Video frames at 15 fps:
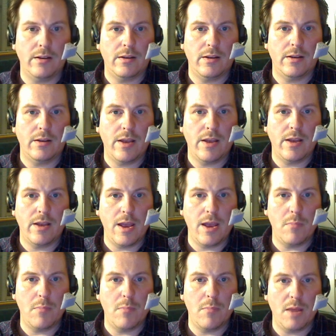
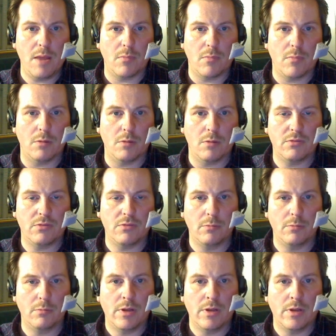IMM comes from.
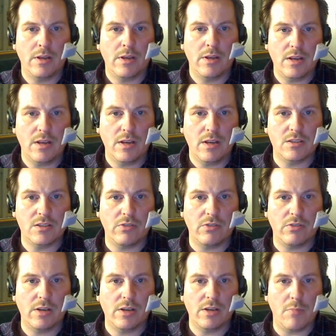Integrated
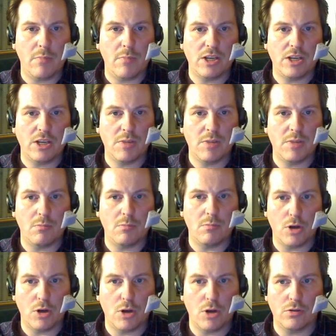Management Module.
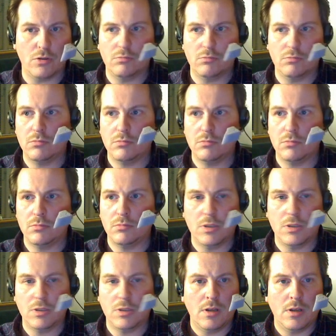
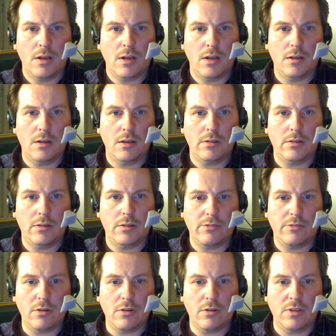They forgot the
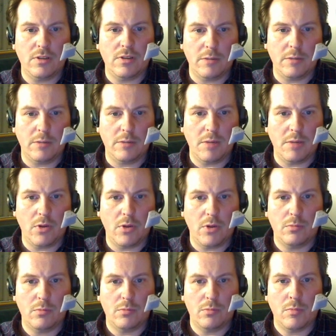IBM though.
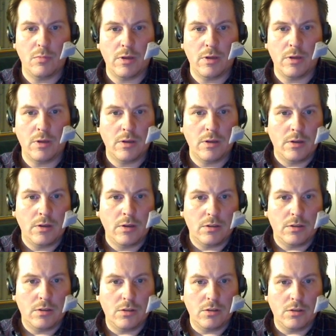
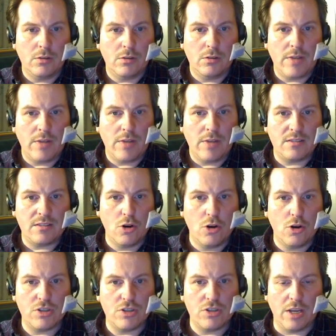So that's the host
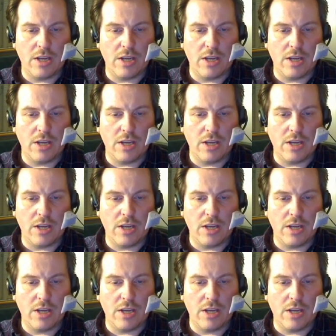name.